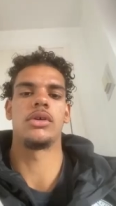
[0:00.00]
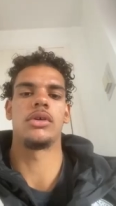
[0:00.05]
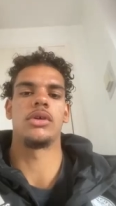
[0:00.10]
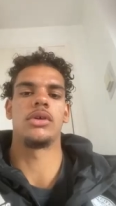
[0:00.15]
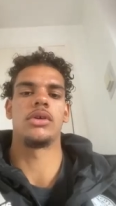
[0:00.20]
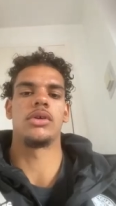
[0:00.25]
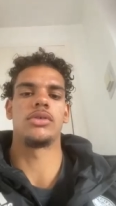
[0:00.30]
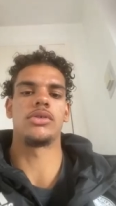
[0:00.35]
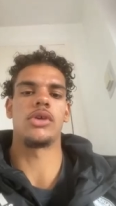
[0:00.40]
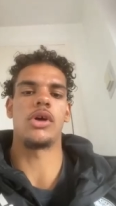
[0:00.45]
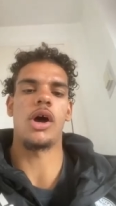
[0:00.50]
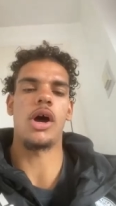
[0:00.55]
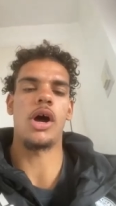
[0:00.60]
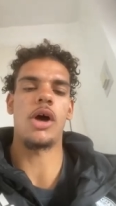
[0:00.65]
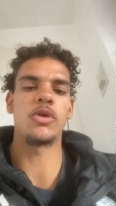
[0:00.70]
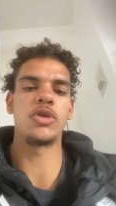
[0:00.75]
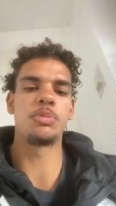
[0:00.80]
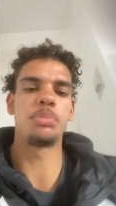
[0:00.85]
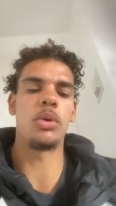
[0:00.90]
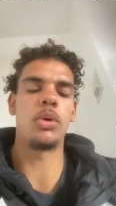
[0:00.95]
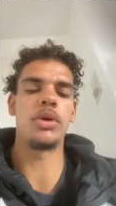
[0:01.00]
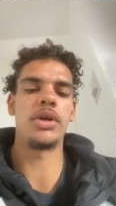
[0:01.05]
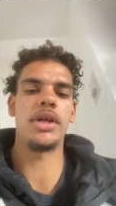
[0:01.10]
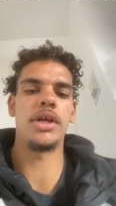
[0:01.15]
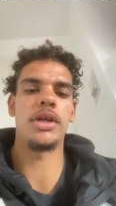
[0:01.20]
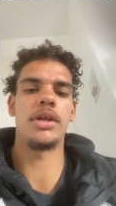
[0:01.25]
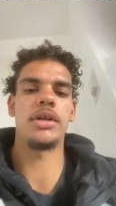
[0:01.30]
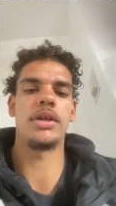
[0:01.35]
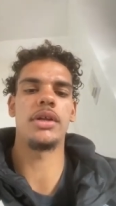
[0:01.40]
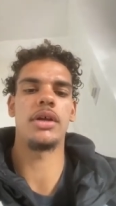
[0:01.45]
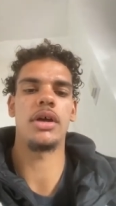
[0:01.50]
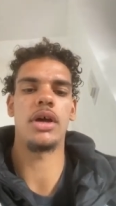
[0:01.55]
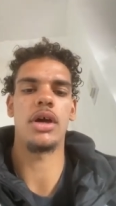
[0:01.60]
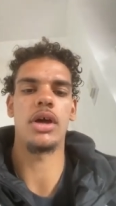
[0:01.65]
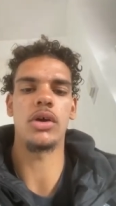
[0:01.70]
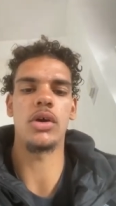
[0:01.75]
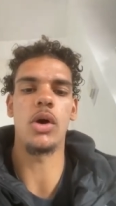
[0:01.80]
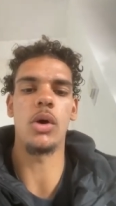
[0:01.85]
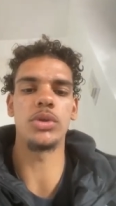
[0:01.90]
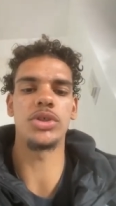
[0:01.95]
So, I was born in uh,
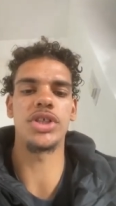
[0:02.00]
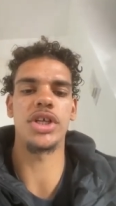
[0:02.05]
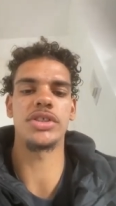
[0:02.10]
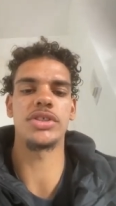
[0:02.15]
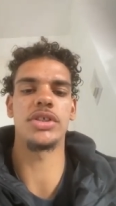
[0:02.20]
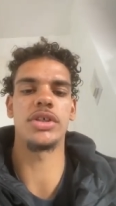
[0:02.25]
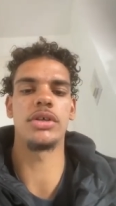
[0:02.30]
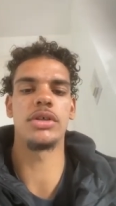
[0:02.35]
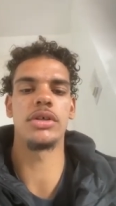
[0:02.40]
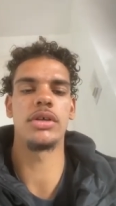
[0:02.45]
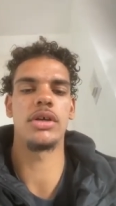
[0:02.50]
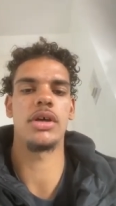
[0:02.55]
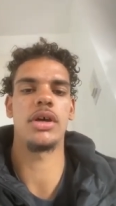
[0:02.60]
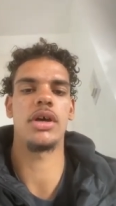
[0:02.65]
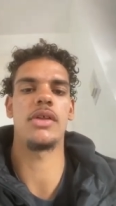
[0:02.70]
Colchester, and